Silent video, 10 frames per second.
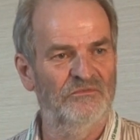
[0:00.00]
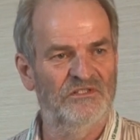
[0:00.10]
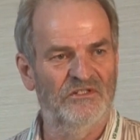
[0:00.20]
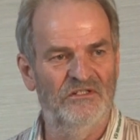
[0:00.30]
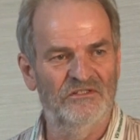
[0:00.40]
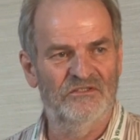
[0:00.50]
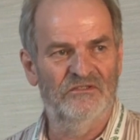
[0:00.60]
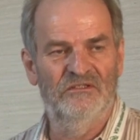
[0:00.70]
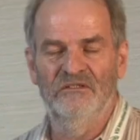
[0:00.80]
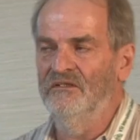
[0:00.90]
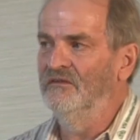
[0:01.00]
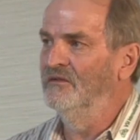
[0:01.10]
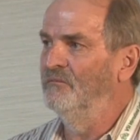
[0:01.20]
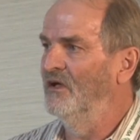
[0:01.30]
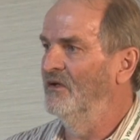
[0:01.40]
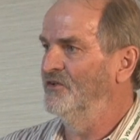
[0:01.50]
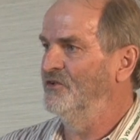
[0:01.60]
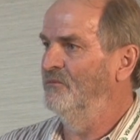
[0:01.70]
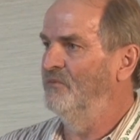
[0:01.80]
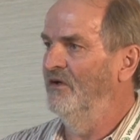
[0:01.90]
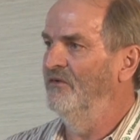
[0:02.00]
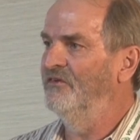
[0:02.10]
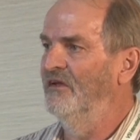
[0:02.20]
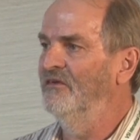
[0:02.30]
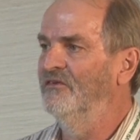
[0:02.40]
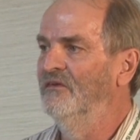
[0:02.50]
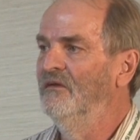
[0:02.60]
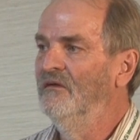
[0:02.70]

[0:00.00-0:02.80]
return to the biological process.